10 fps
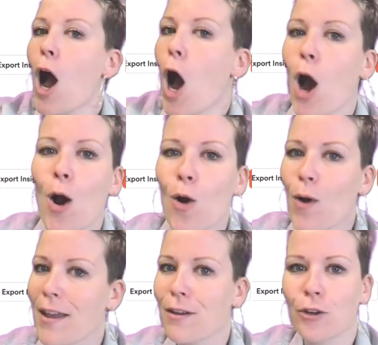oh,
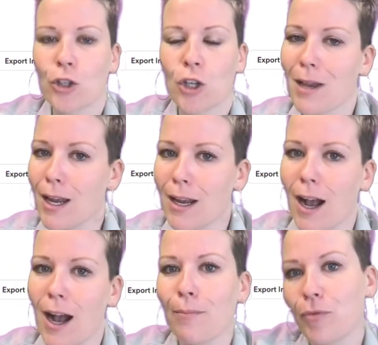hey there, Jimmy.
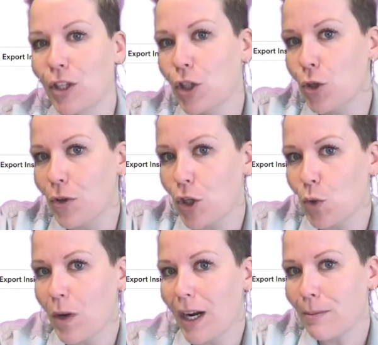This is
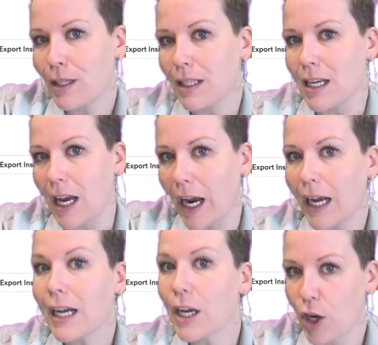what I'm
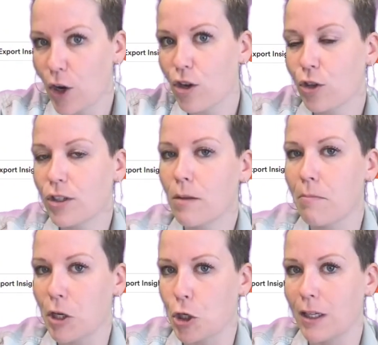seeing. Here are your
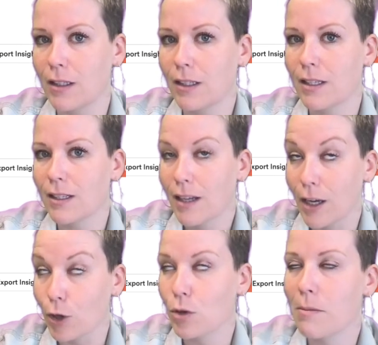submissions.
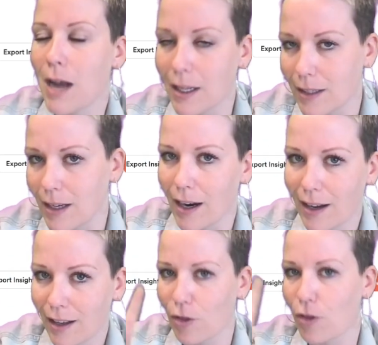Here's what I'm not
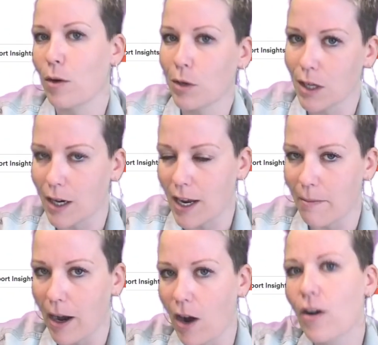seeing, the thing we're talking
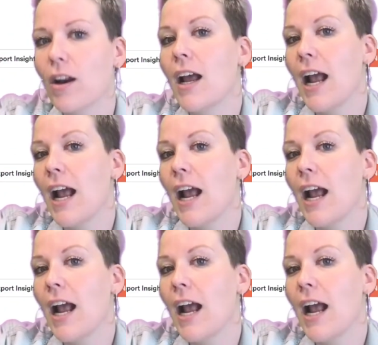about.